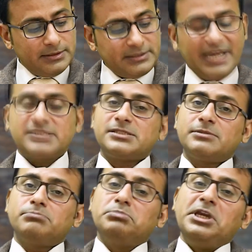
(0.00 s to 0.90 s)

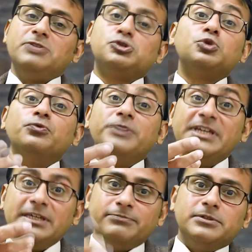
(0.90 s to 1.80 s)
Text means to
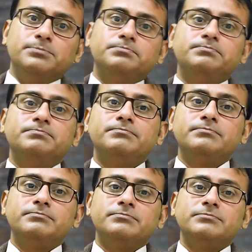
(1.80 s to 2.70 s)
weave.
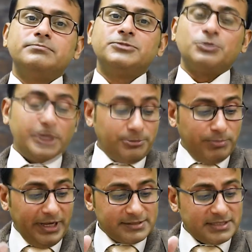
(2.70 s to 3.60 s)
So it
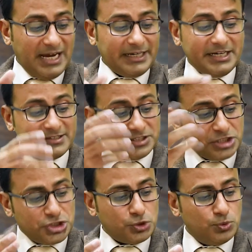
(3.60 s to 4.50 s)
means that it is a
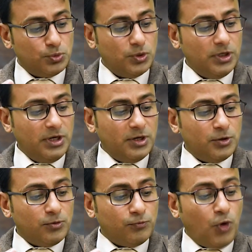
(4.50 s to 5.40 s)
tissue
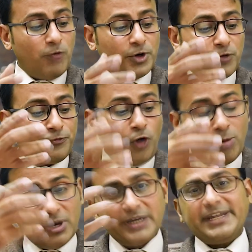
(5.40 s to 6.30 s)
woven of
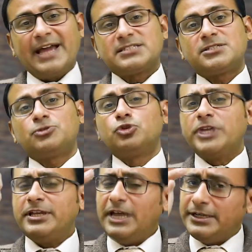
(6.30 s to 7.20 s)
former text. So
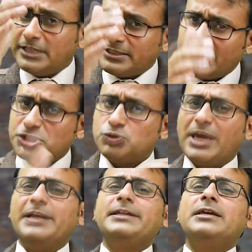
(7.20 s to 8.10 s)
there is
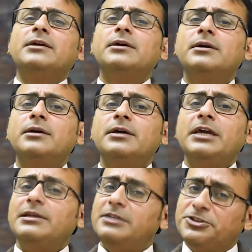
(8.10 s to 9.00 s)
intertextuality
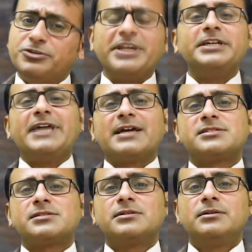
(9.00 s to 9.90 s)
in literary
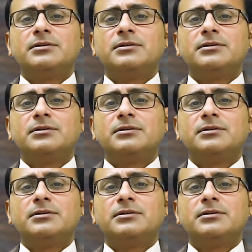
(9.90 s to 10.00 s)
text.